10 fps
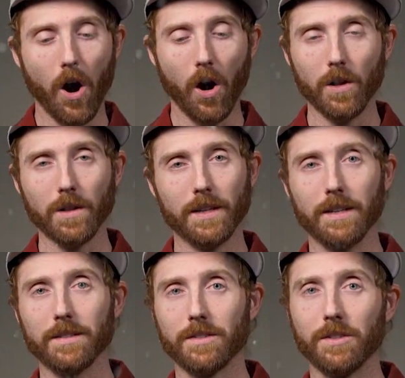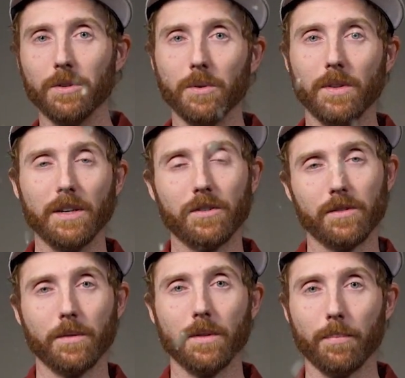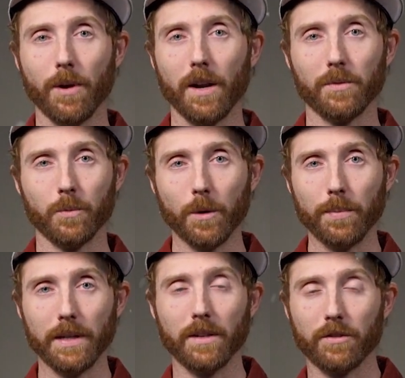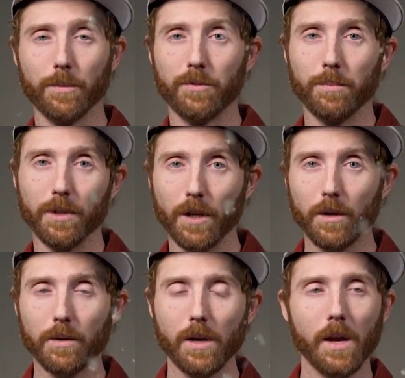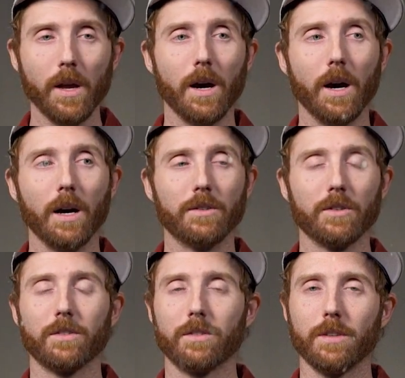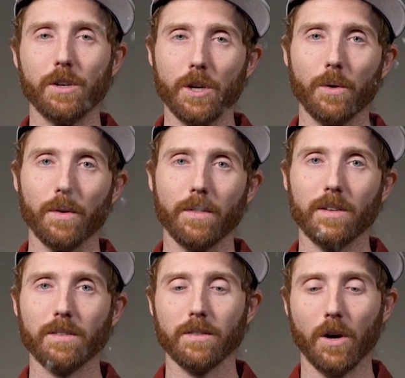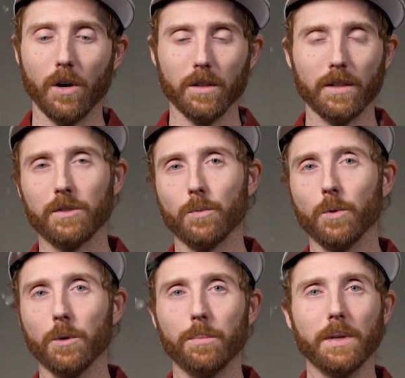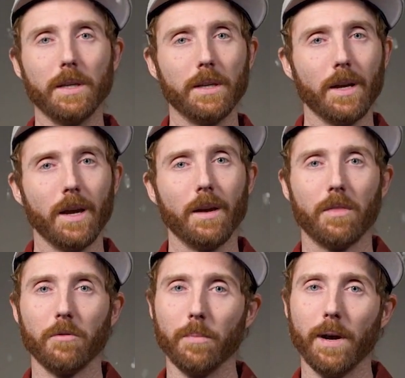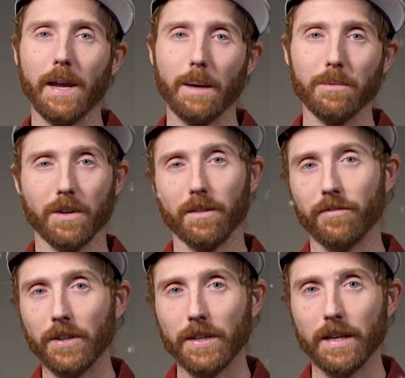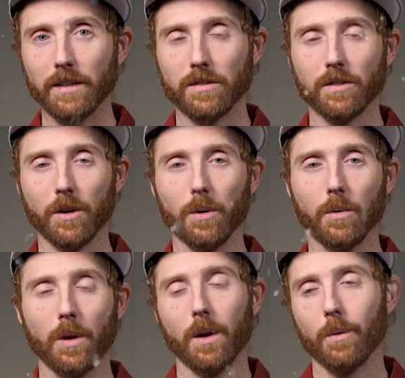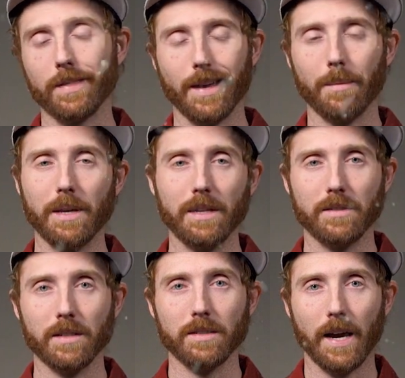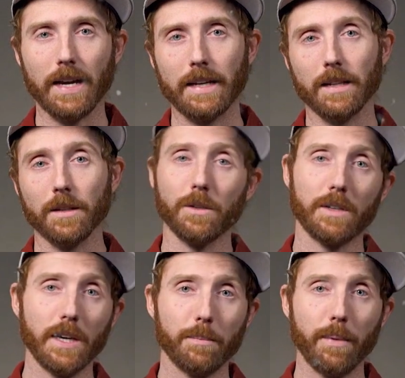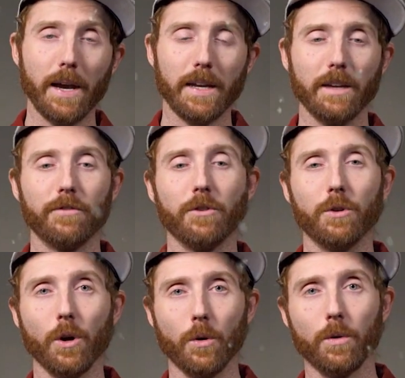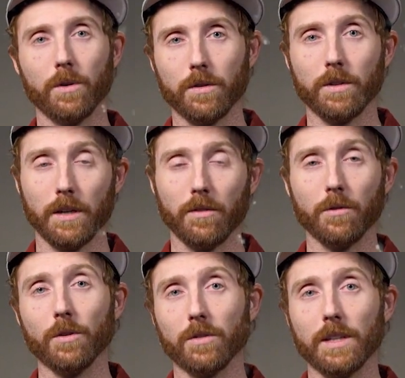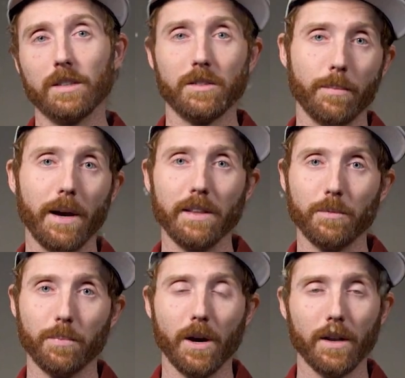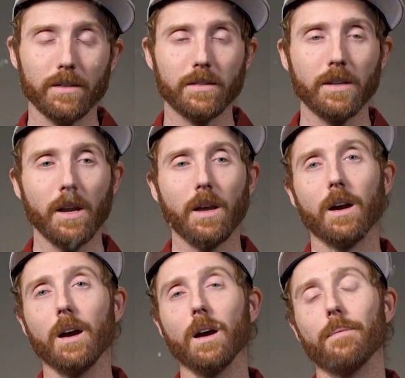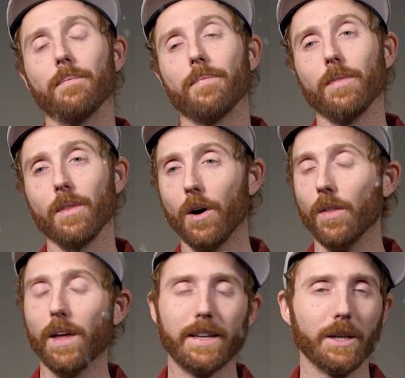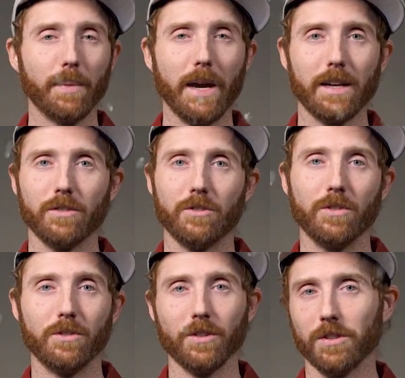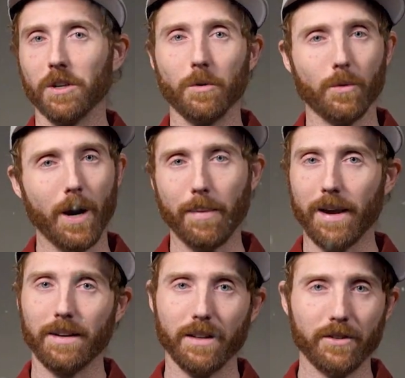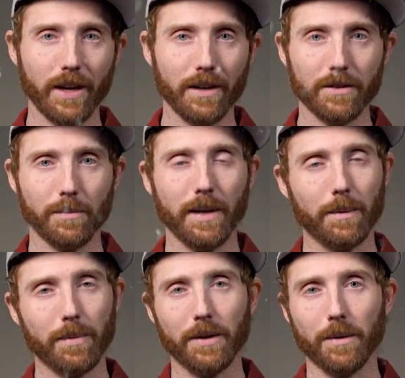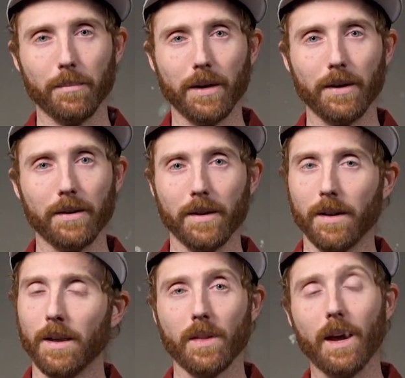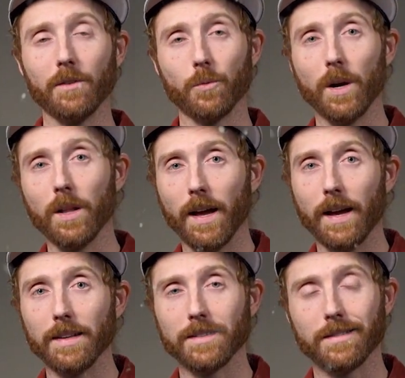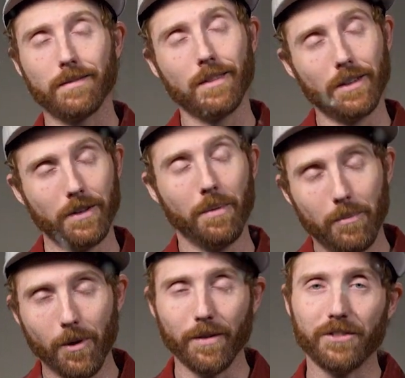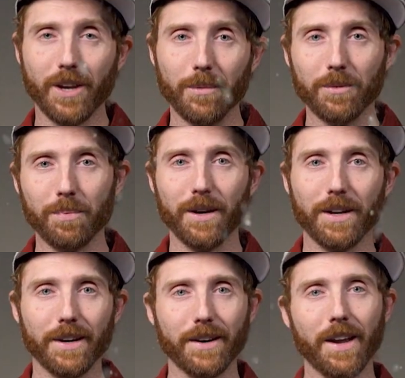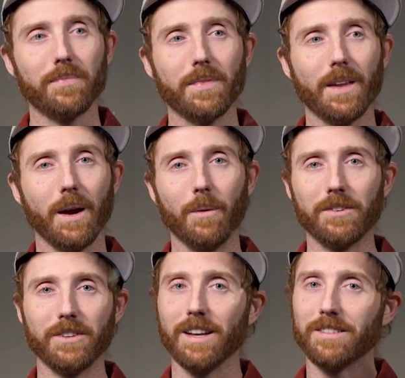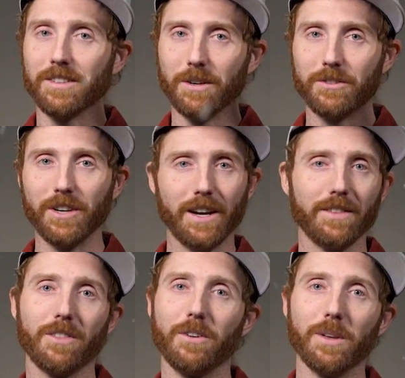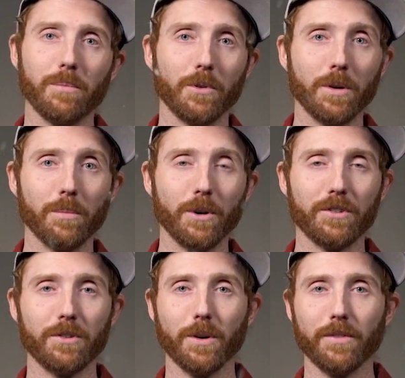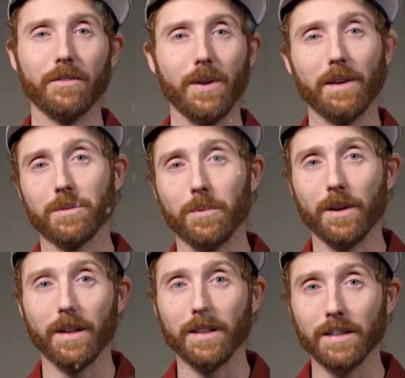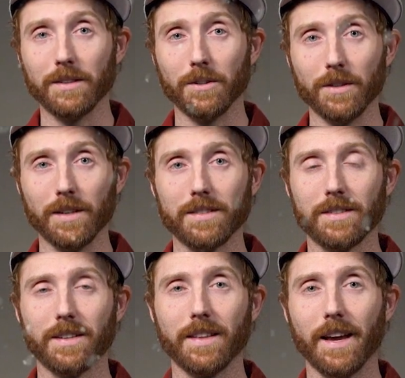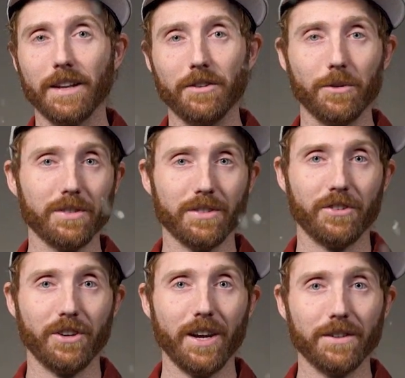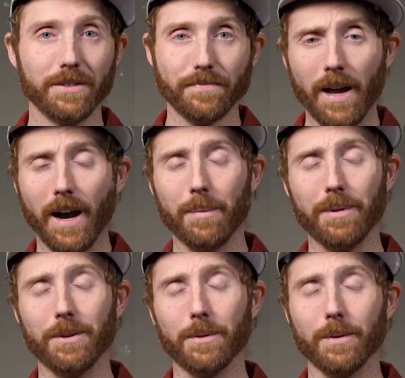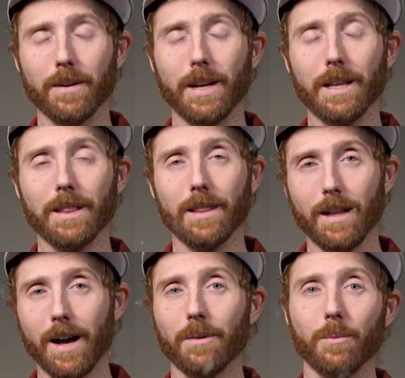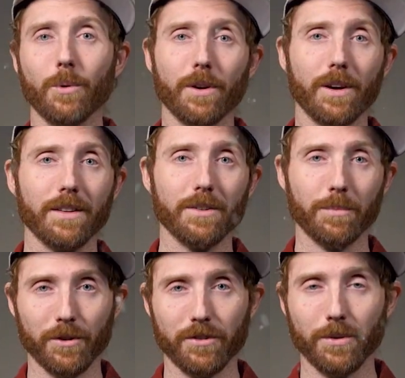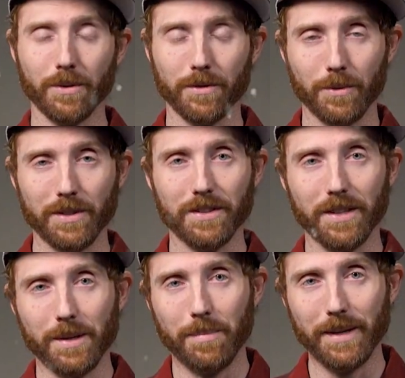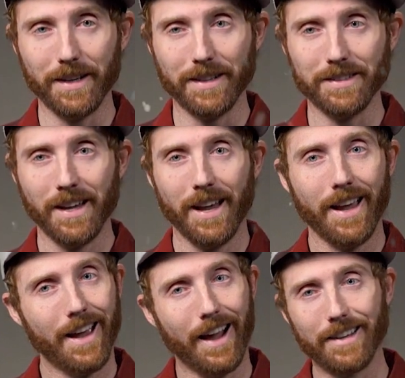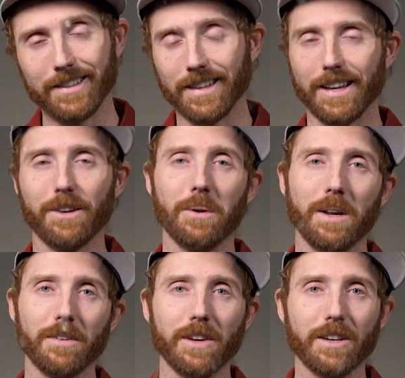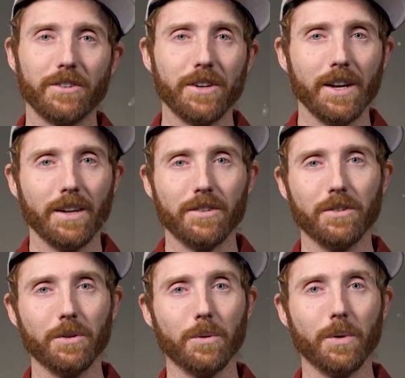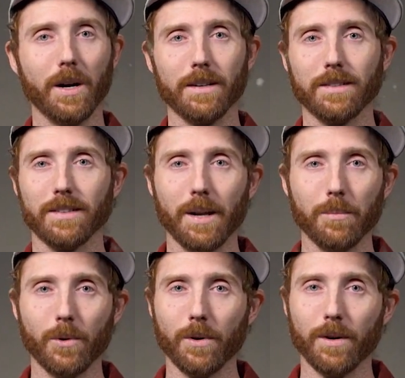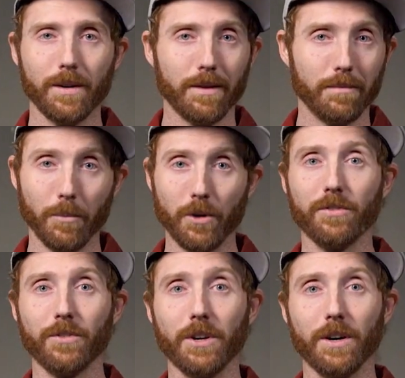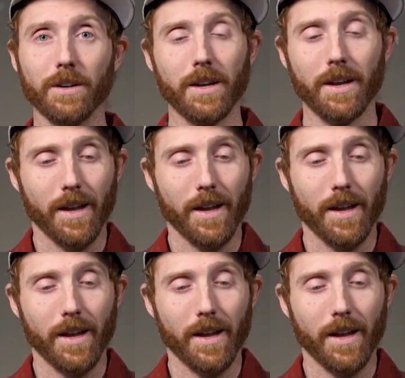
All links to the products will be in the description below. Just to note, all the links will be through my Amazon affiliate. So what that means is I get a little kickback if you go click through those links to buy these products. All that kickback is just gonna go right back into the channel to make it bigger and better. As well as a little more of a shameless plug here, I want you guys to go check out the 30-Rollin merch store if you have someone on your list that enjoys this channel. I've been doing a lot of work on this merch store recently because I just get that creative itch to design more merch for y'all.